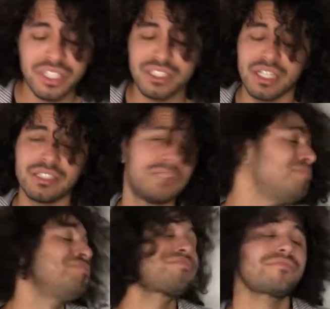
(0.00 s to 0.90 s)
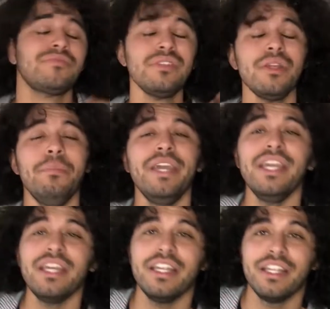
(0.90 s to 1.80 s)
Jesus,
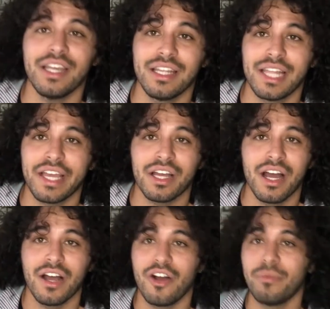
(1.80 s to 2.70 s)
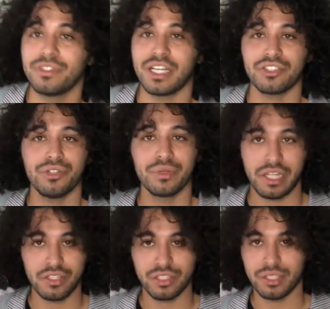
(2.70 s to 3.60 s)
being in like homosexual
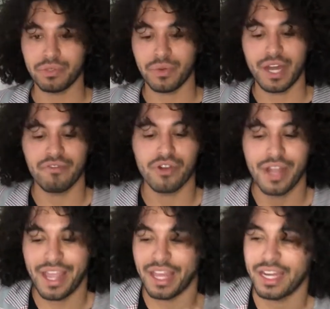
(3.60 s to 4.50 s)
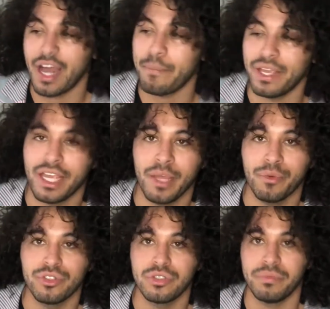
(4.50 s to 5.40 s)
relationships or whatever and not being
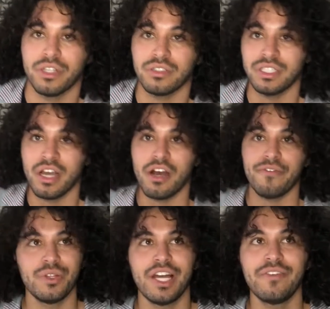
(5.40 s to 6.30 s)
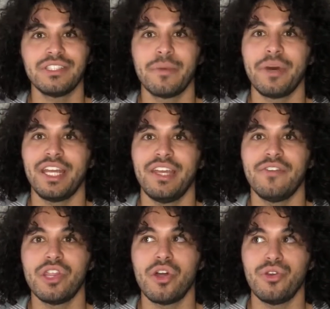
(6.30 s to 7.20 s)
able to be yourself, loving somebody
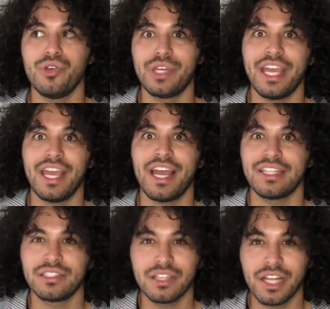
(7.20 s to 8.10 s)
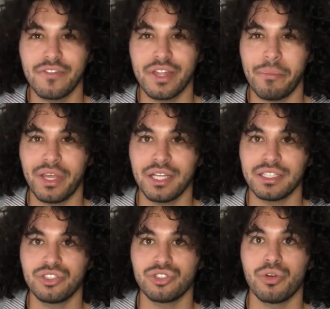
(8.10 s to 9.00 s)
even though you can't love them because
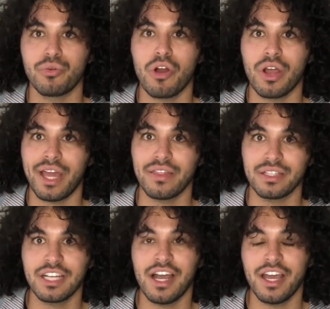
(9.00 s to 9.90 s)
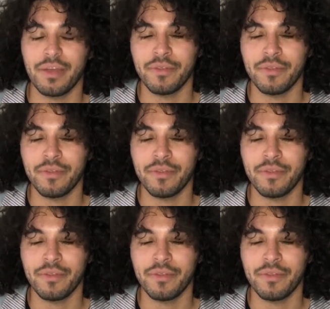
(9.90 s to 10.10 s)
it's so wrong at the time.